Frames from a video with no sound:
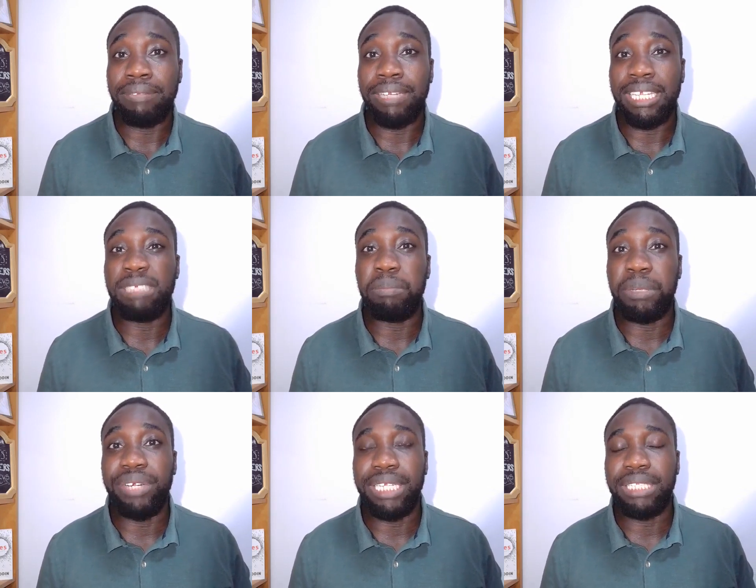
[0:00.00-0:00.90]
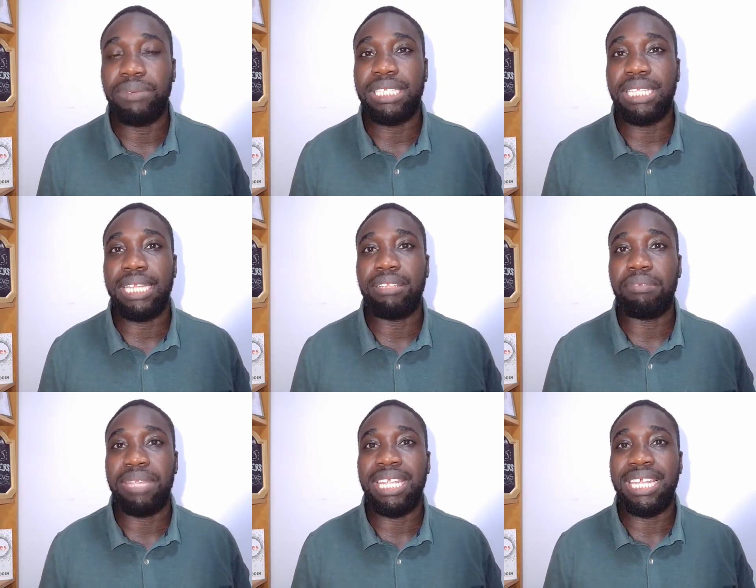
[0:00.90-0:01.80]
even experience what it's like to
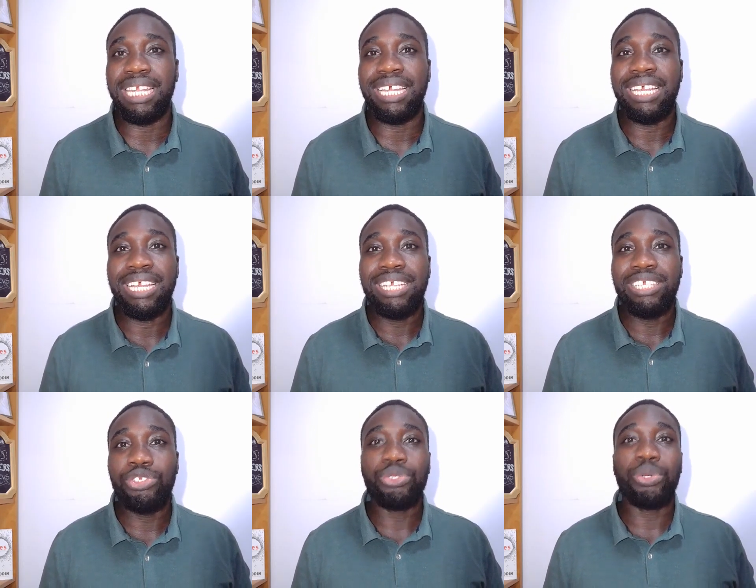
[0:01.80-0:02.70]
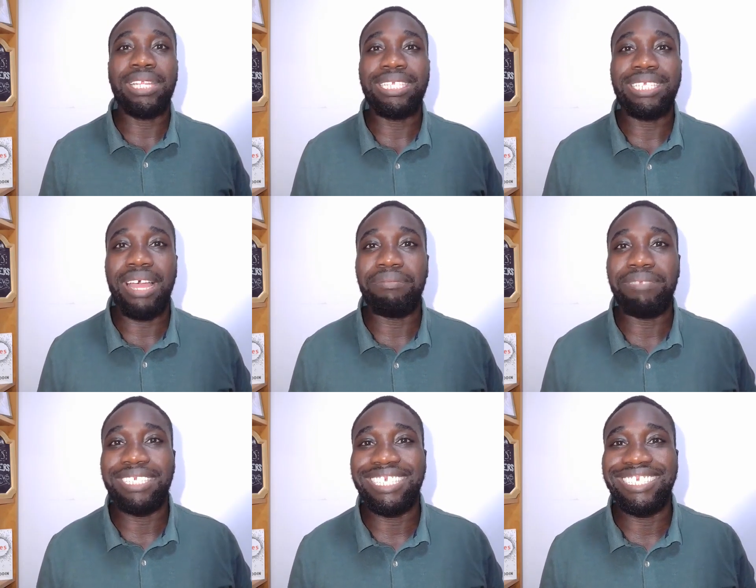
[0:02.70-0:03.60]
be in a shortlist
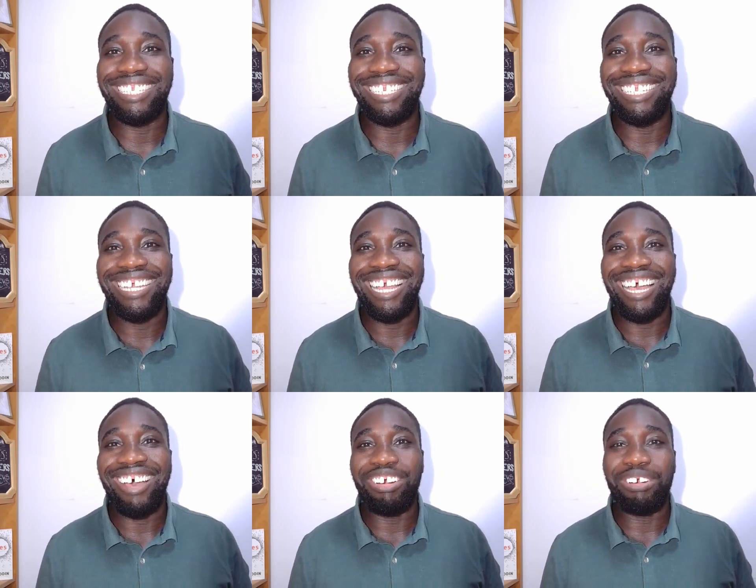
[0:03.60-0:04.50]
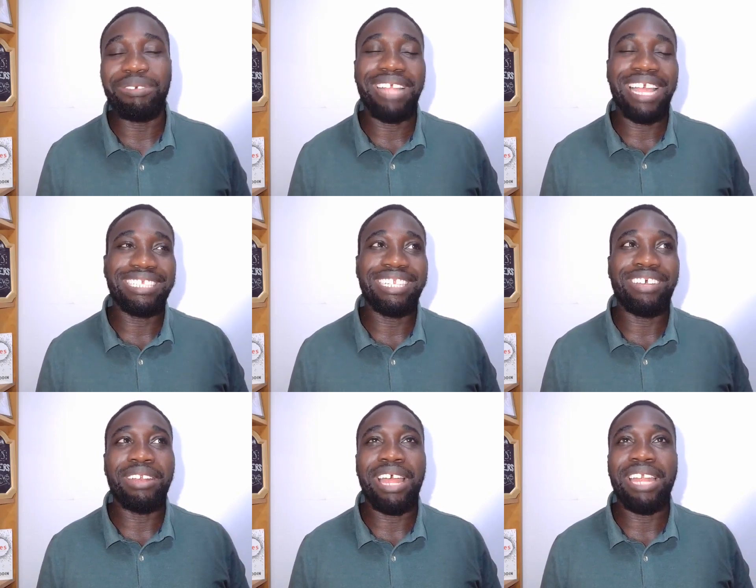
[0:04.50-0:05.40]
conversation uh, or actually
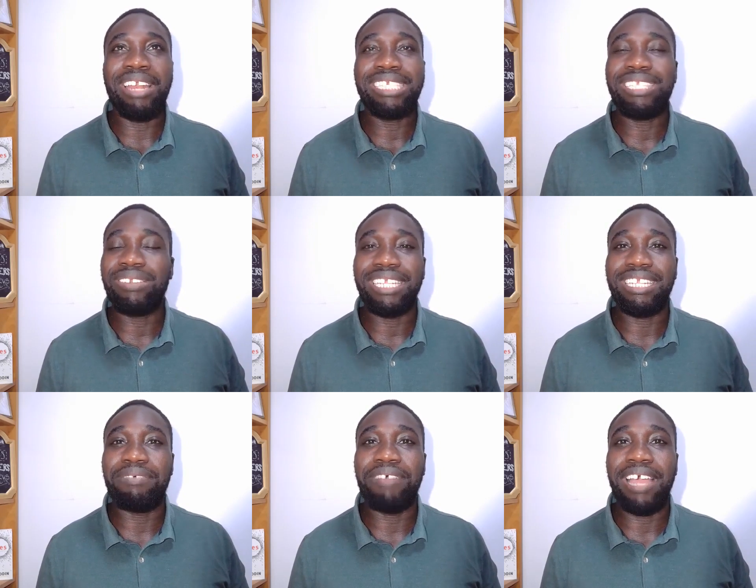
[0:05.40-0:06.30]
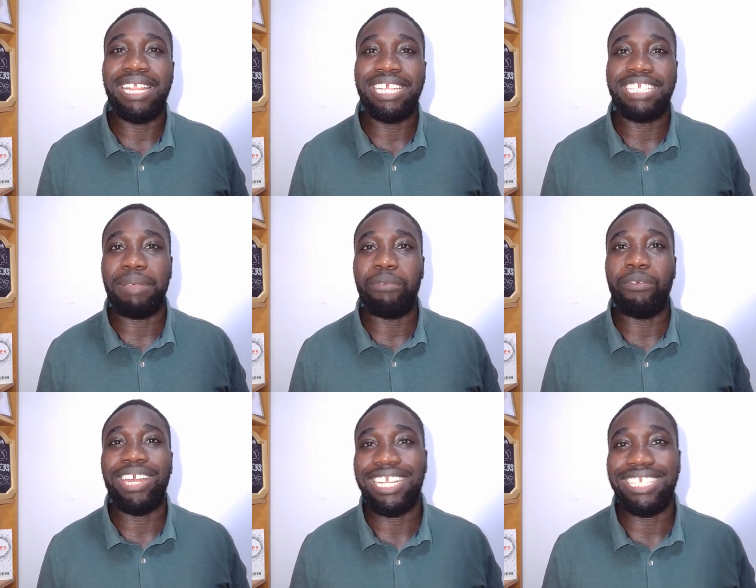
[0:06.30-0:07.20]
no I, I, actually don't like to define things by
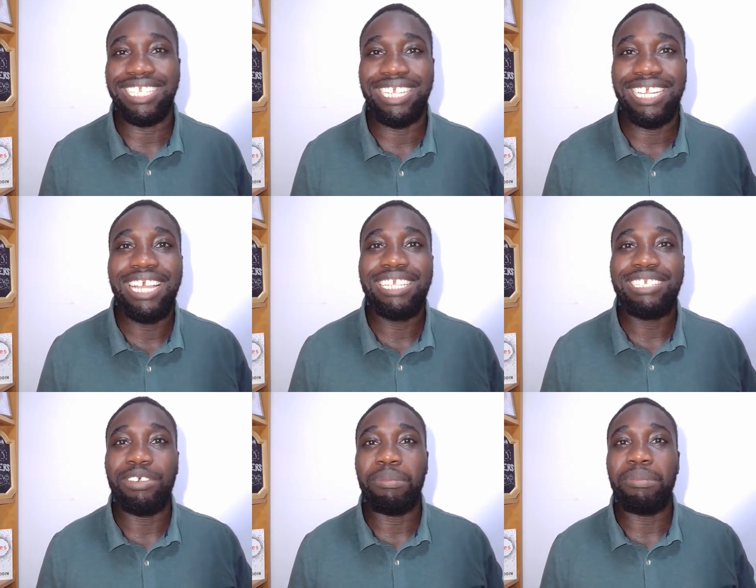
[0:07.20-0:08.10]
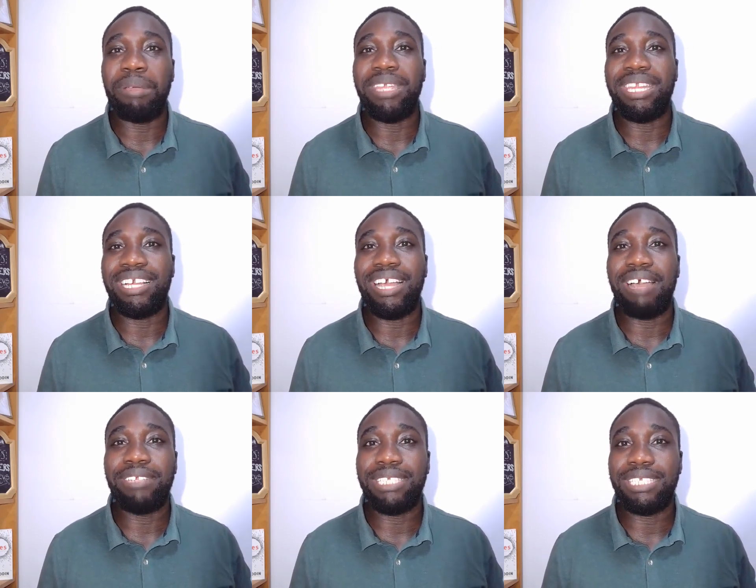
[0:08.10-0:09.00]
what it isn't so by being in a
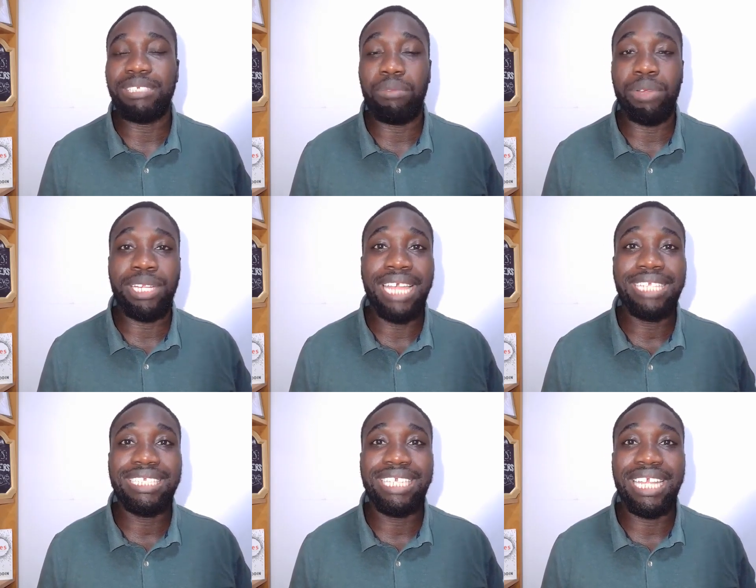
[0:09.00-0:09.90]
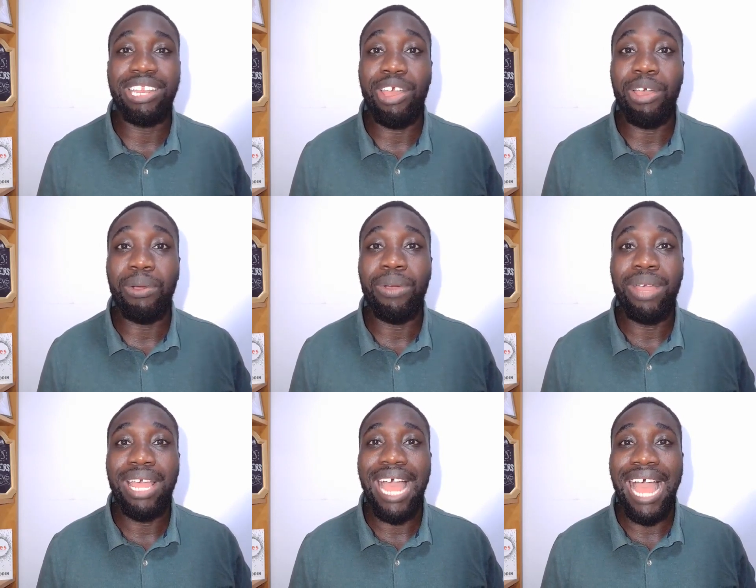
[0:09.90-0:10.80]
conversation where yes and no
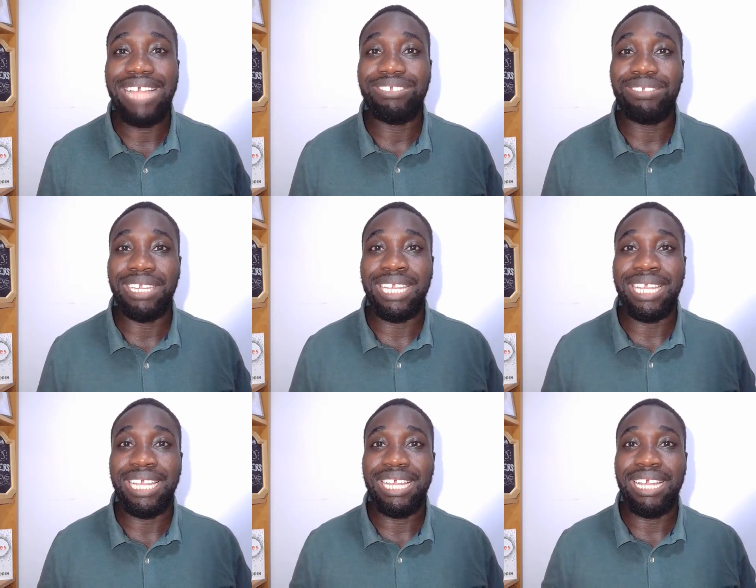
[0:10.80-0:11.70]
actually